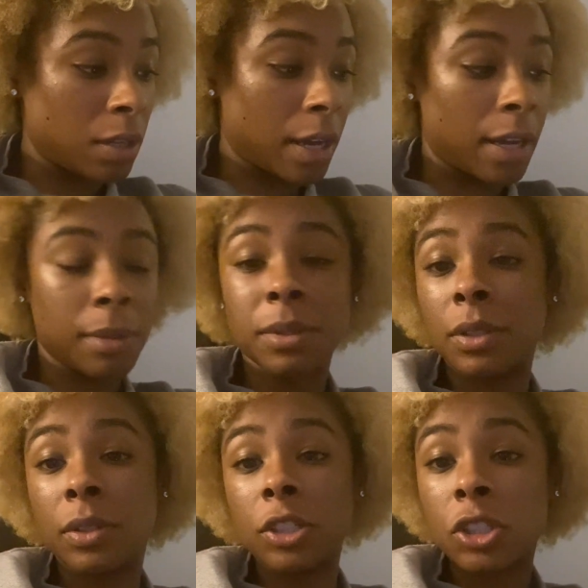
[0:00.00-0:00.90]
I
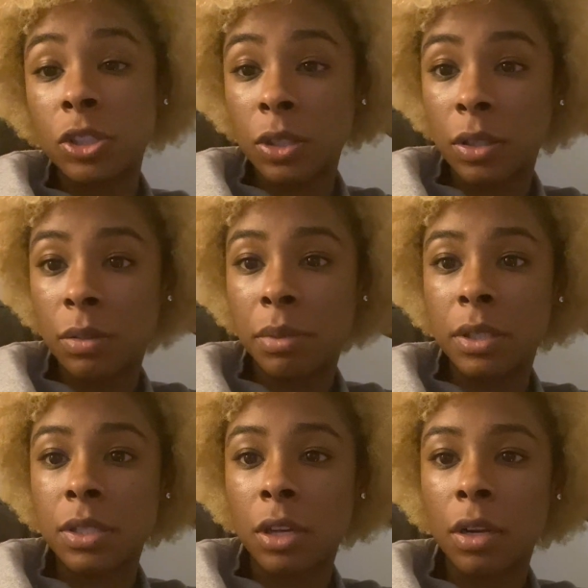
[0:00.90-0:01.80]
absolutely should be
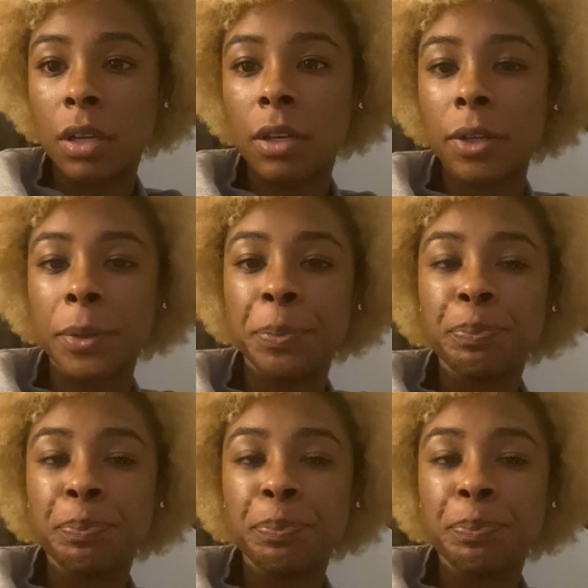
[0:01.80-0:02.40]
studying.